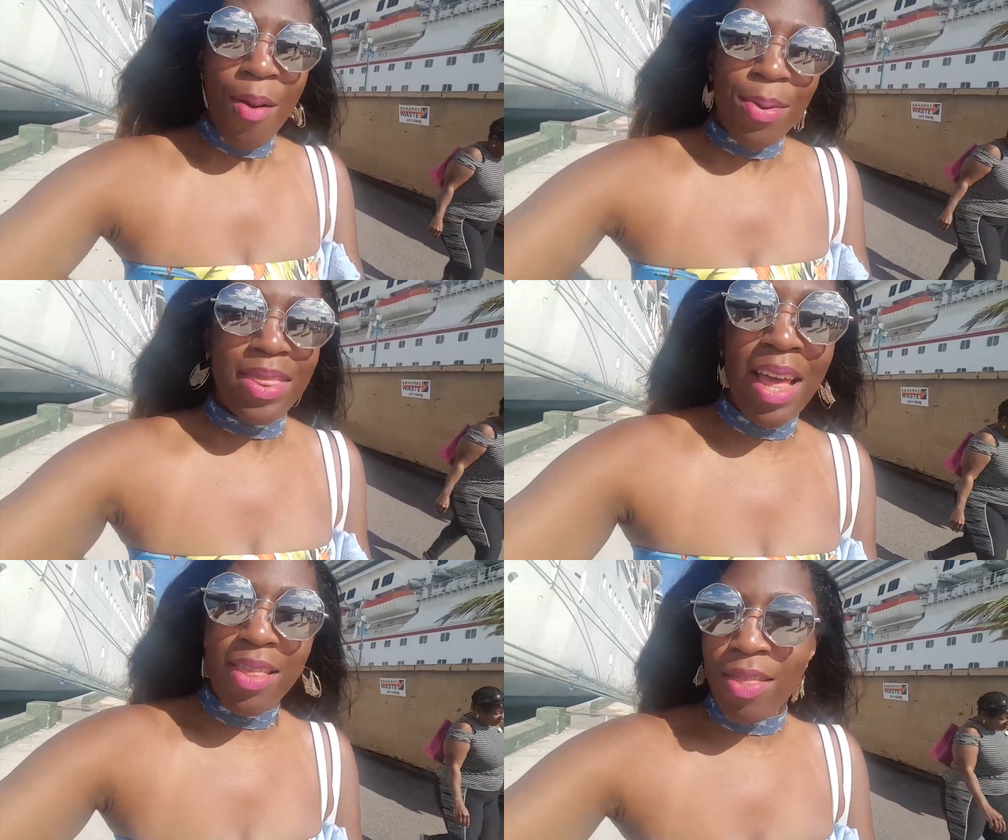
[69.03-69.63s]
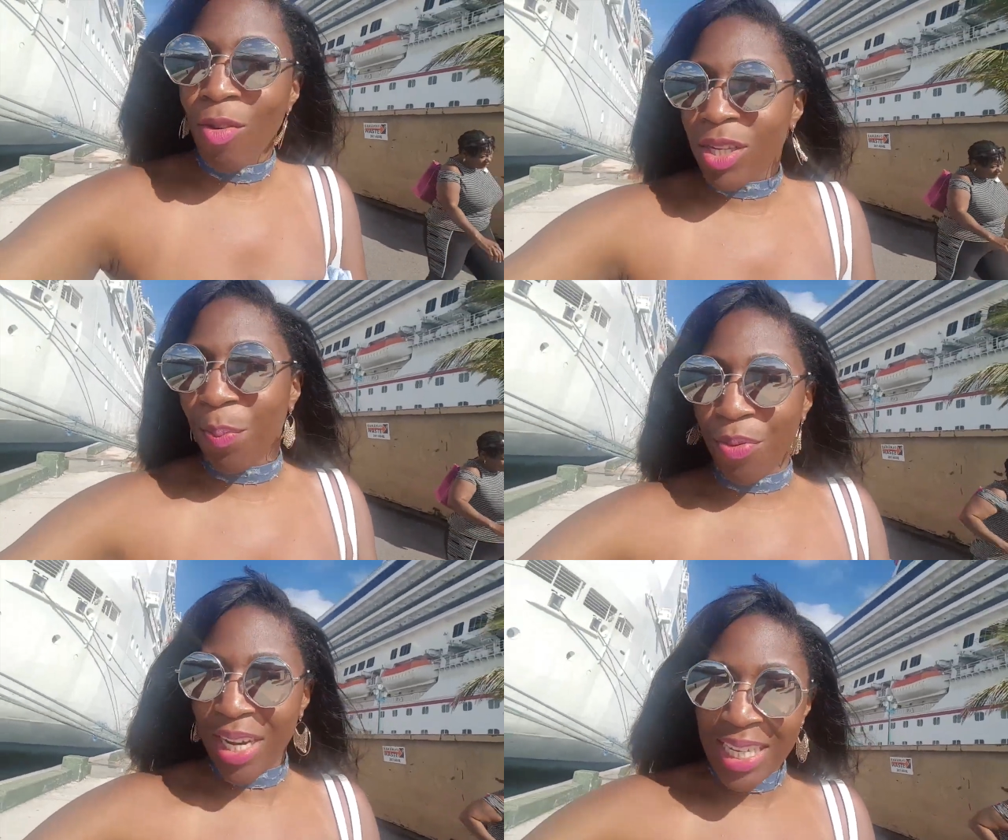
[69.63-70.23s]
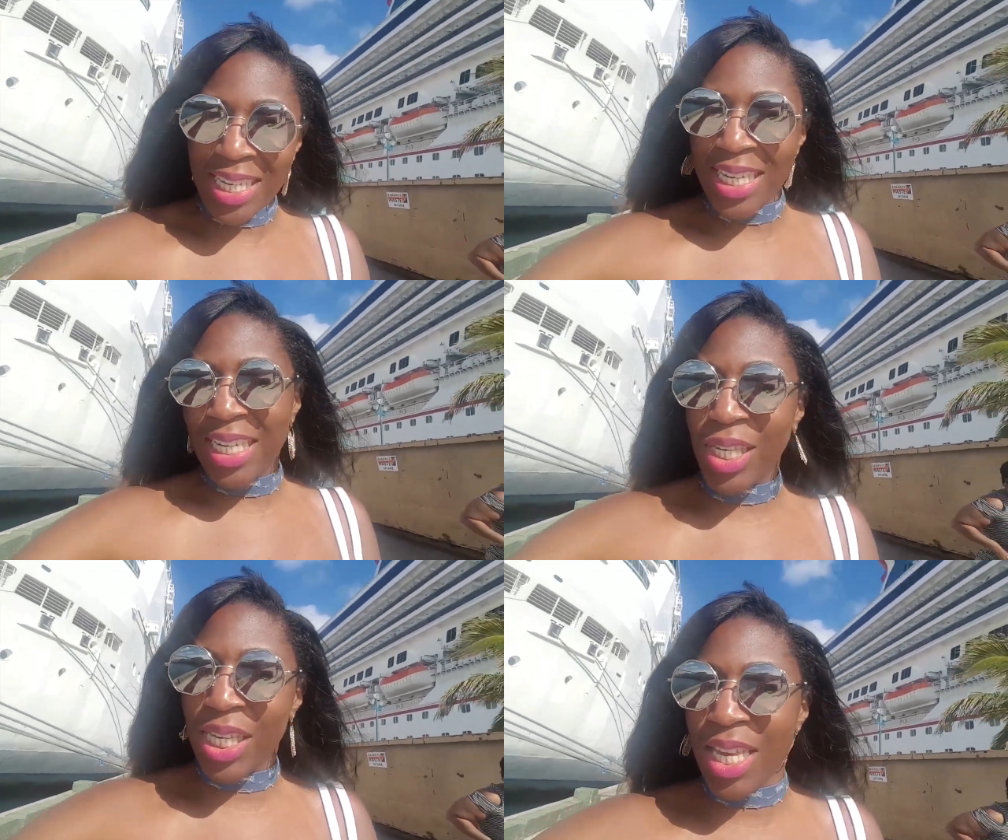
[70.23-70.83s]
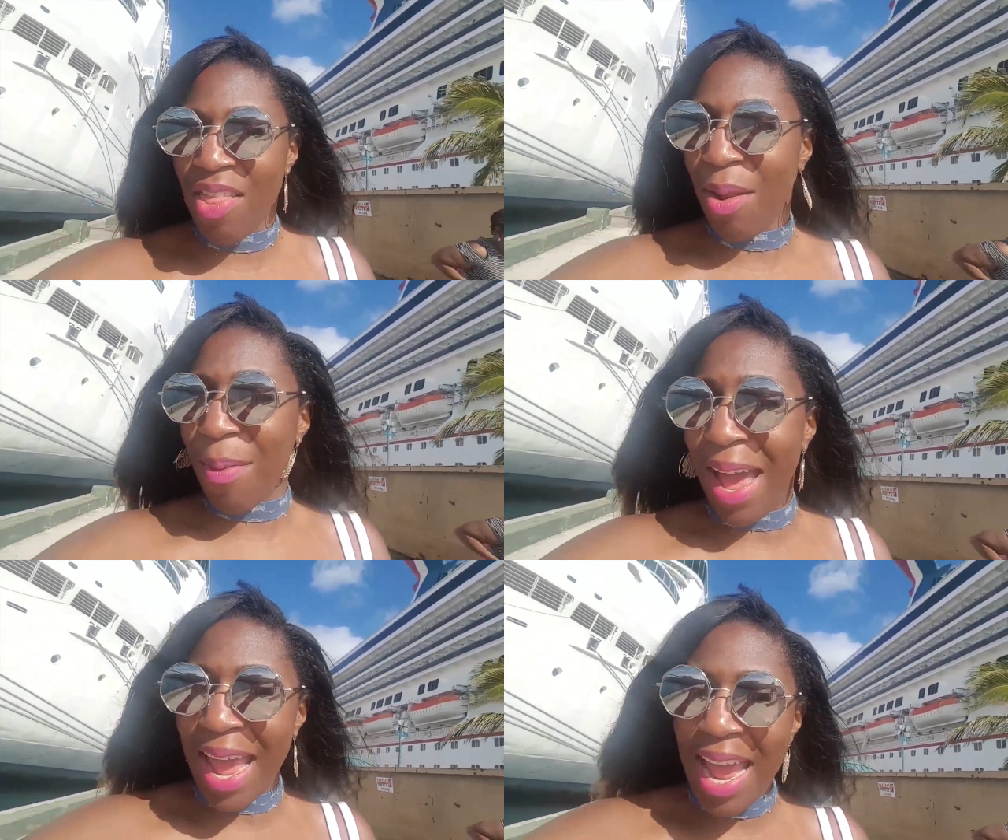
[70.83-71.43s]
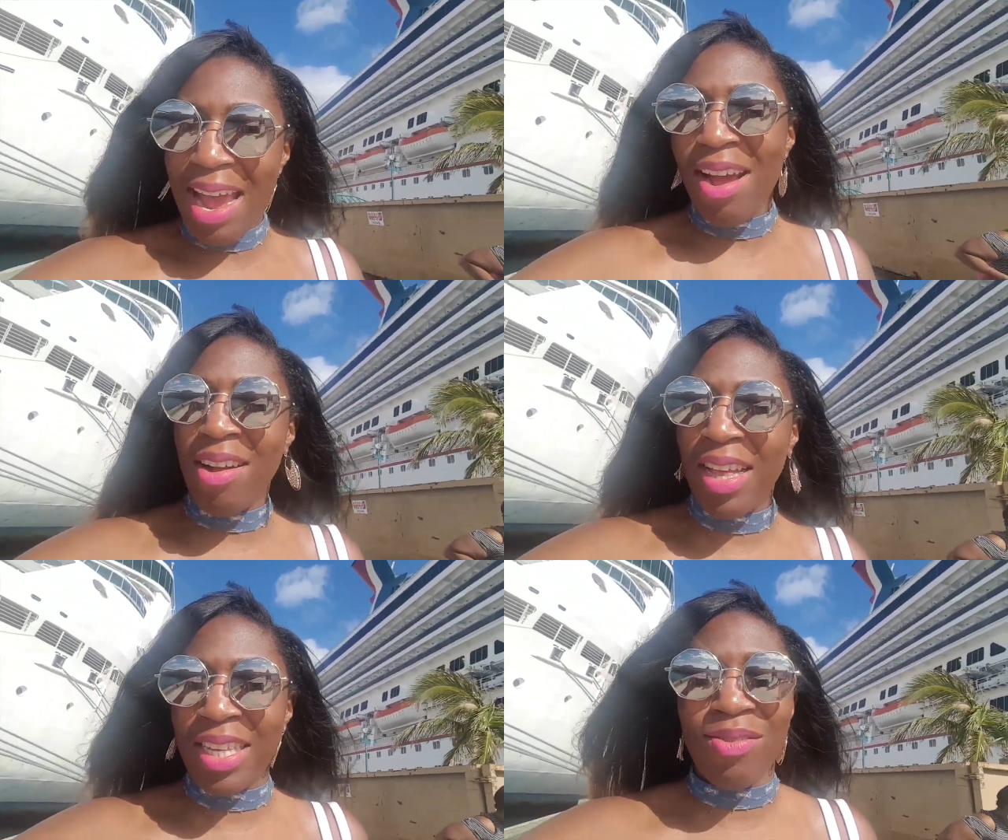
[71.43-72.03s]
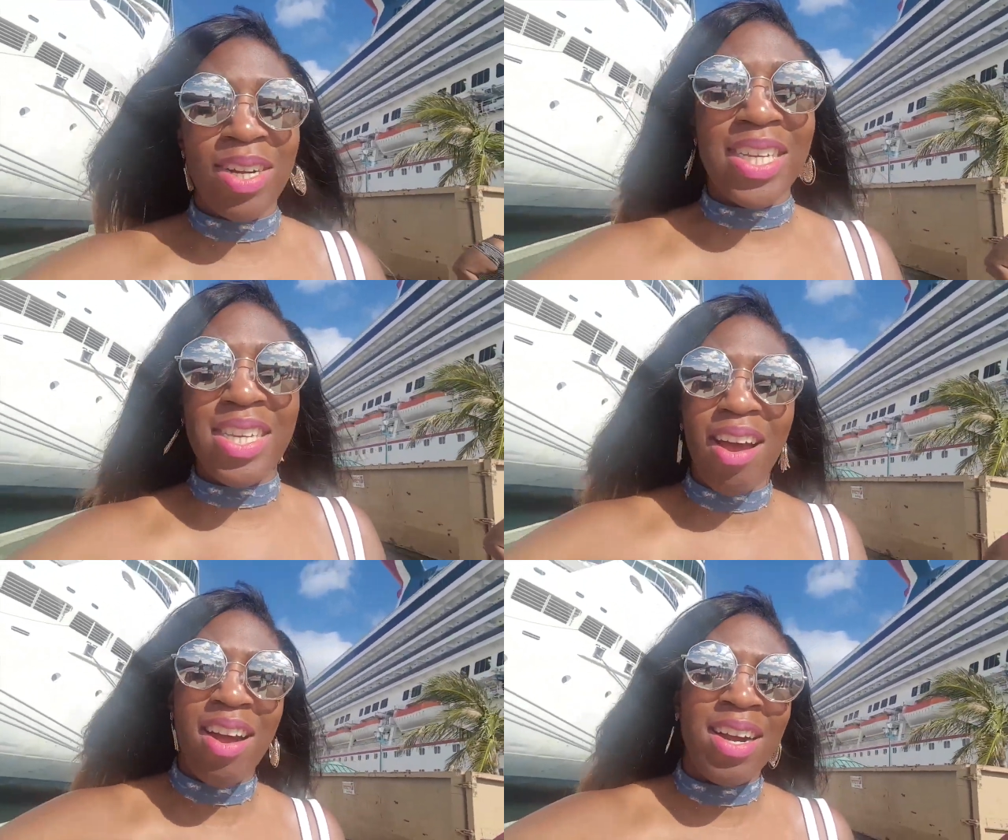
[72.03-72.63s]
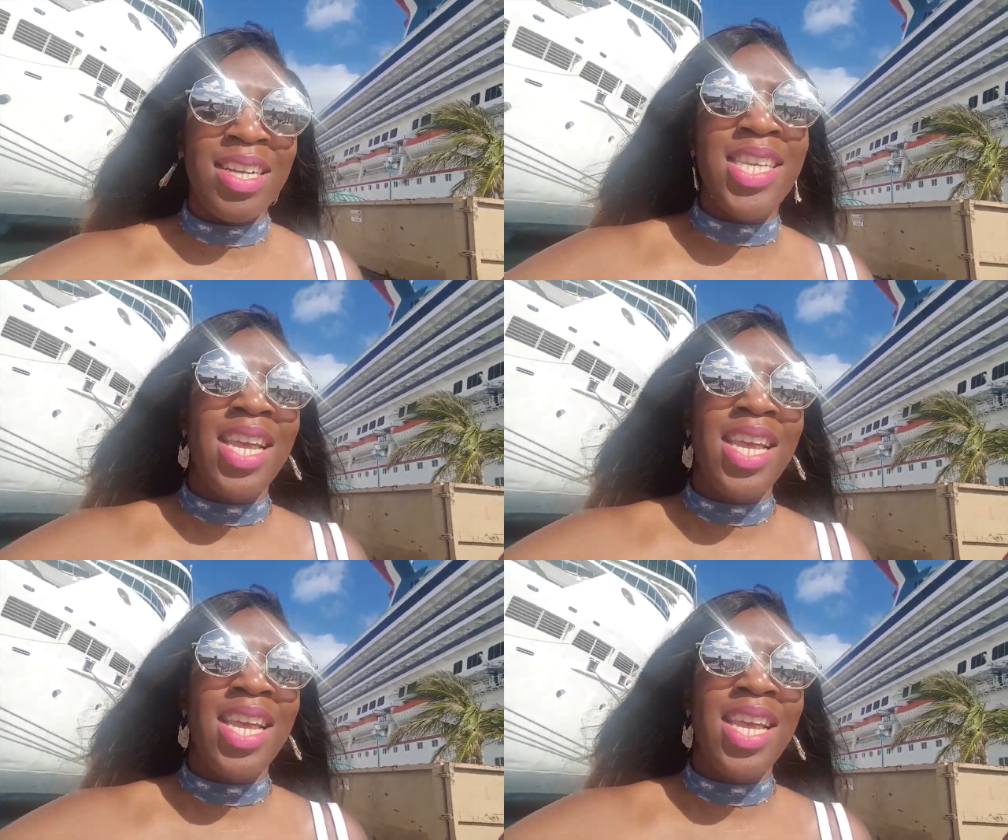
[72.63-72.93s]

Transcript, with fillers: But then those breezes and then my hair, that's where it starts.